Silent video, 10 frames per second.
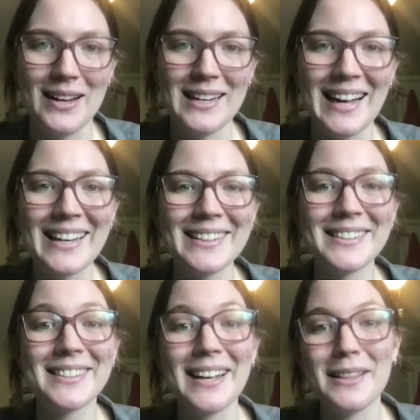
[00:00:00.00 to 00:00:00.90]
and I get
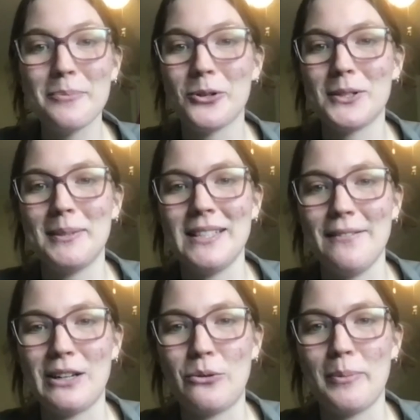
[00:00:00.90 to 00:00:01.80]
slightly more
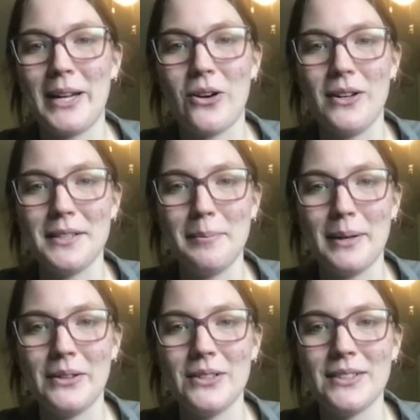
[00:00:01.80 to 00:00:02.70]
specific with my content
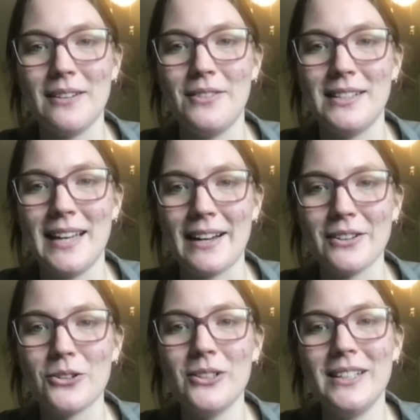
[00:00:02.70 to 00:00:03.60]
pillars of the
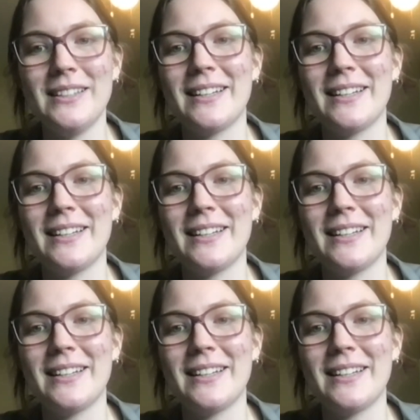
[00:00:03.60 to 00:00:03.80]
technical and